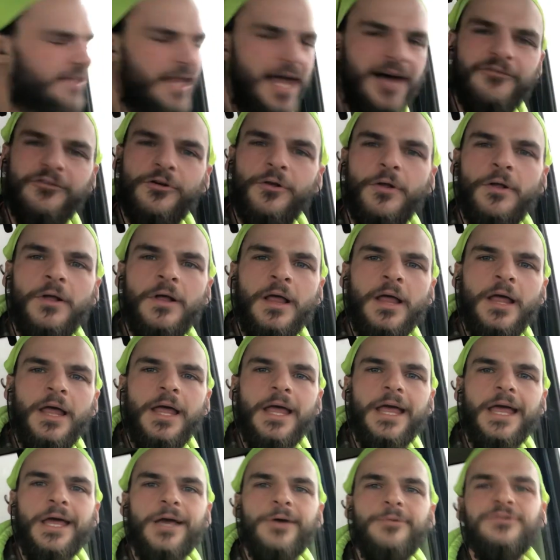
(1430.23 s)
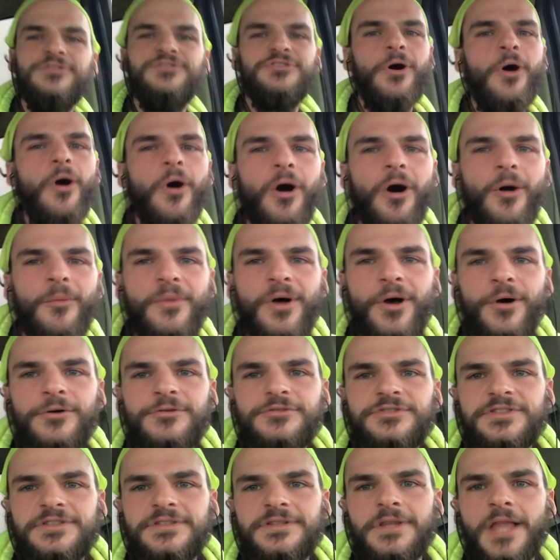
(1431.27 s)
level, it was
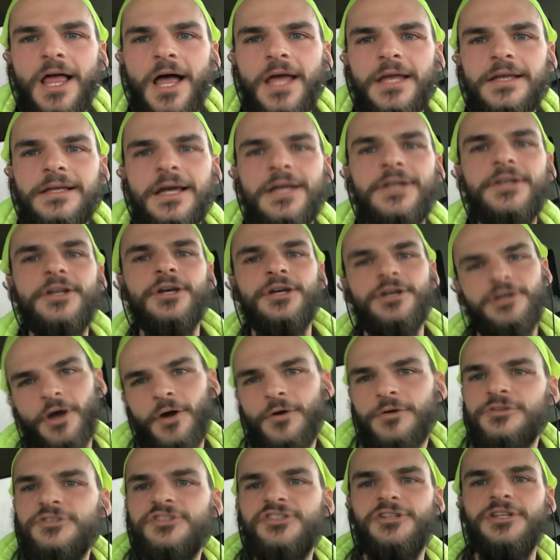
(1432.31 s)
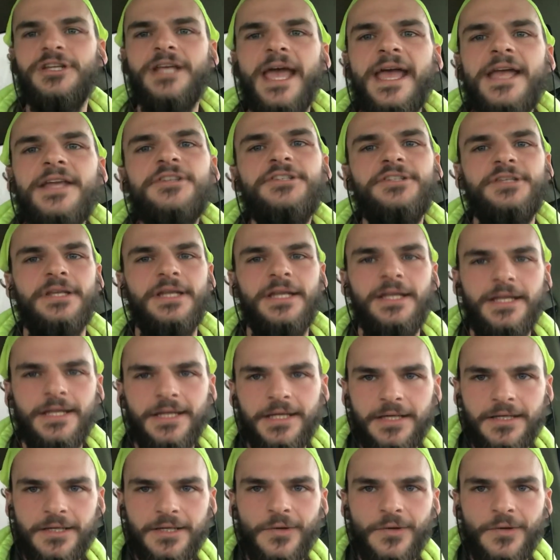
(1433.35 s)
almost like a negotiation